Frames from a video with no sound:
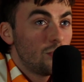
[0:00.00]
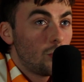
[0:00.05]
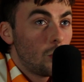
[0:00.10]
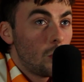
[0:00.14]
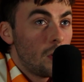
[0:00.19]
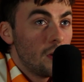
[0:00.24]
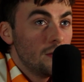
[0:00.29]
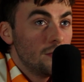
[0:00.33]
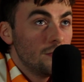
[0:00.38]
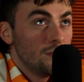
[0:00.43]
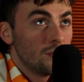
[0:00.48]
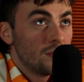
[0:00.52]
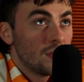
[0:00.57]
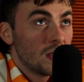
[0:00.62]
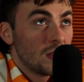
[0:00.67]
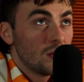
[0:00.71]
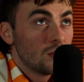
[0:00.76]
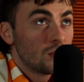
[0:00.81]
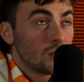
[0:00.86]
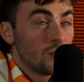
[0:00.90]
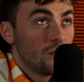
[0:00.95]
one?
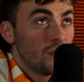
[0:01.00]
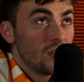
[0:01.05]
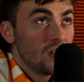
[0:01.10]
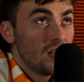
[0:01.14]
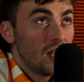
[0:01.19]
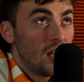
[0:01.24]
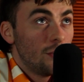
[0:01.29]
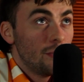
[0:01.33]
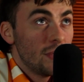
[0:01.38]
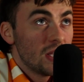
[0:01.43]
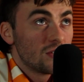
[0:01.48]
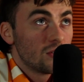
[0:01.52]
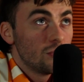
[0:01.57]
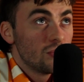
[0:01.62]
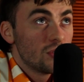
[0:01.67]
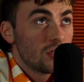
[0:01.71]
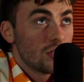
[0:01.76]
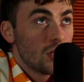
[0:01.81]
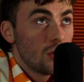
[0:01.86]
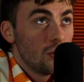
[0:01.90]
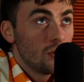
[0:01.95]
Something that I'll miss from
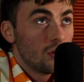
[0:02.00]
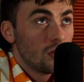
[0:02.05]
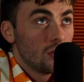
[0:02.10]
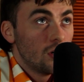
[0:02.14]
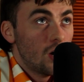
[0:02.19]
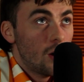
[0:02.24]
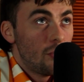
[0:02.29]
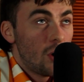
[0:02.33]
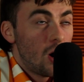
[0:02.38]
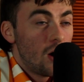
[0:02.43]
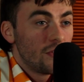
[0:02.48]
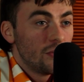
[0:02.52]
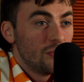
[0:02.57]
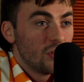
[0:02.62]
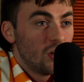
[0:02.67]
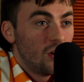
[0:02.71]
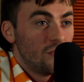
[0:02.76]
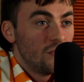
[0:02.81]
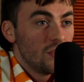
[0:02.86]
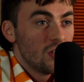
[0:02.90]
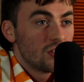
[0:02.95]
Stoke, apart from the
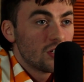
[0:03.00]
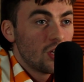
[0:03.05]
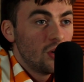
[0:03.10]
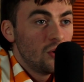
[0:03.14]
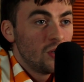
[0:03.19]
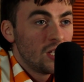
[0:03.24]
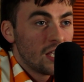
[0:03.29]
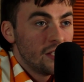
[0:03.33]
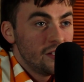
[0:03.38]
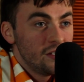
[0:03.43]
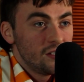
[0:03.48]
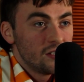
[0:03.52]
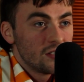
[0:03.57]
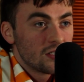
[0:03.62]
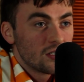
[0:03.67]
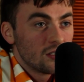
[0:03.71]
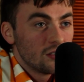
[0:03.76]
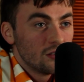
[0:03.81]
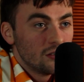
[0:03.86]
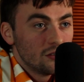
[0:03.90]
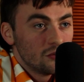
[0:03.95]
obvious
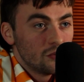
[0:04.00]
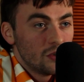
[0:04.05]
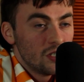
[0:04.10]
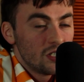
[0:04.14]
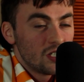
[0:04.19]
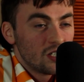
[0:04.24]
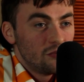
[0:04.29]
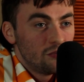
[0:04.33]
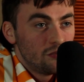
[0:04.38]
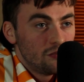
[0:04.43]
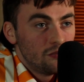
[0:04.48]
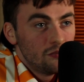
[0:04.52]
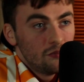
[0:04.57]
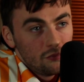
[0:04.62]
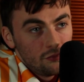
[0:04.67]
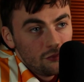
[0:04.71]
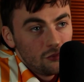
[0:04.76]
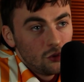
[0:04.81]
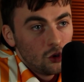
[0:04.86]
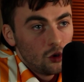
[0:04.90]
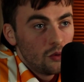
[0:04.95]
oatcakes, which I
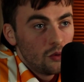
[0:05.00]
brought